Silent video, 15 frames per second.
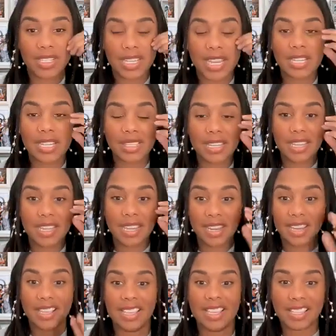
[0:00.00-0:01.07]
Tansley,
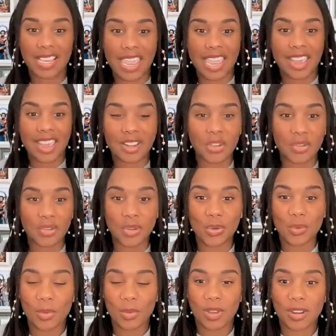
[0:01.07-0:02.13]
anything to add? I know you
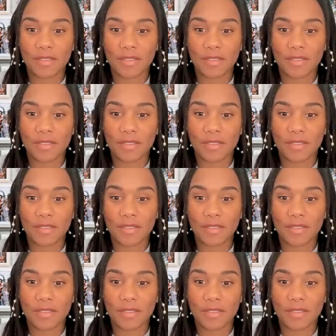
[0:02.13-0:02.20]
were one